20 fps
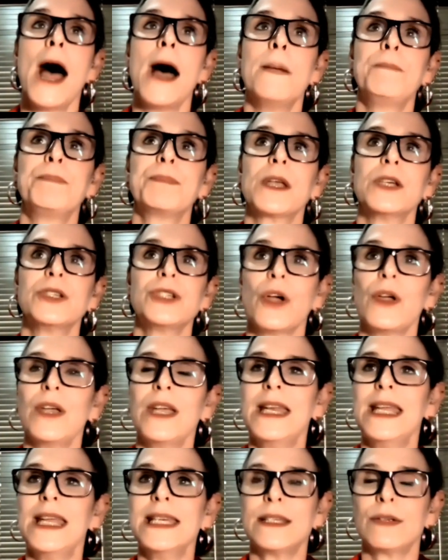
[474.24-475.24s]
Um, so
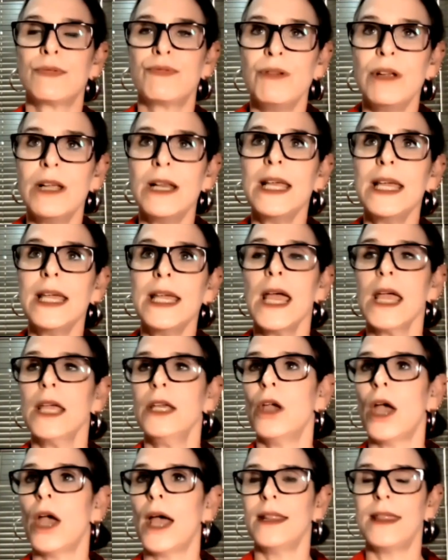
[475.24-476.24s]
it is really,
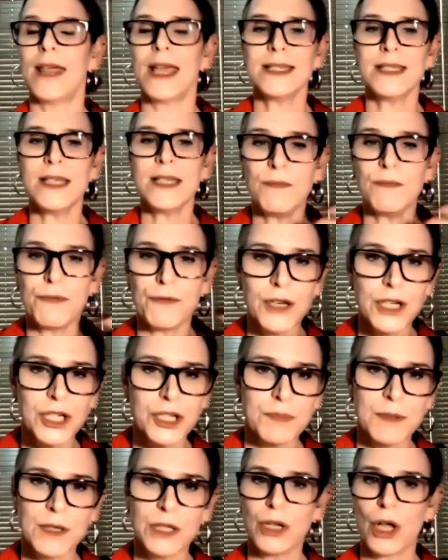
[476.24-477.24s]
there's
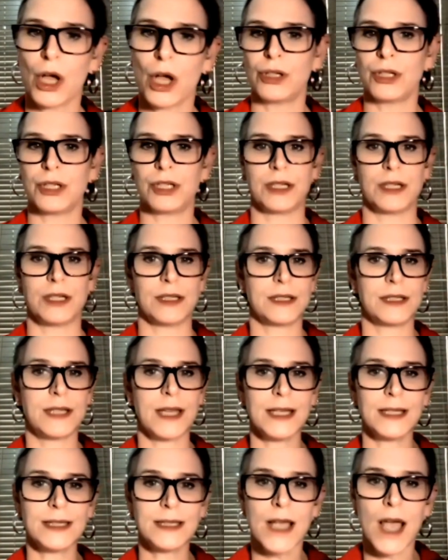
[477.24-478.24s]
infringement notices,
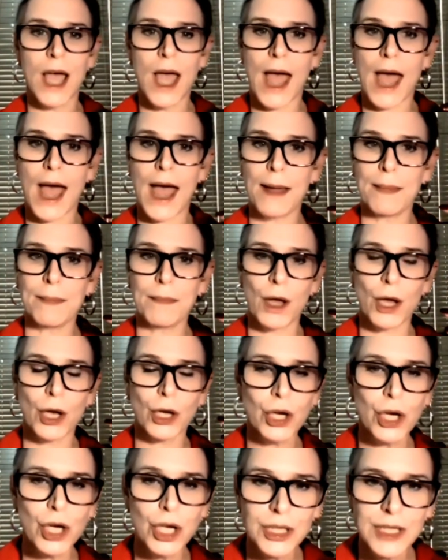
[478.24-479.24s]
there's um,
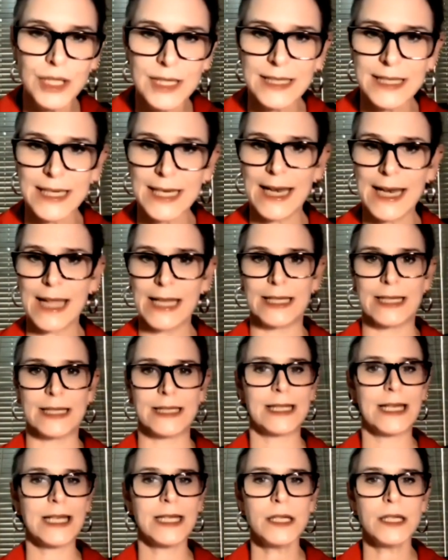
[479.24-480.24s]
courtesy
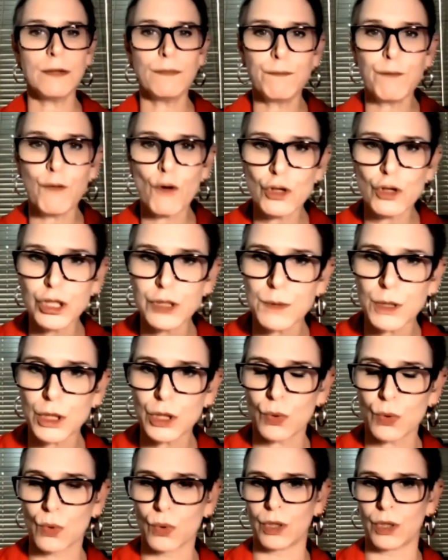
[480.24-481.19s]
letters, there's enforcement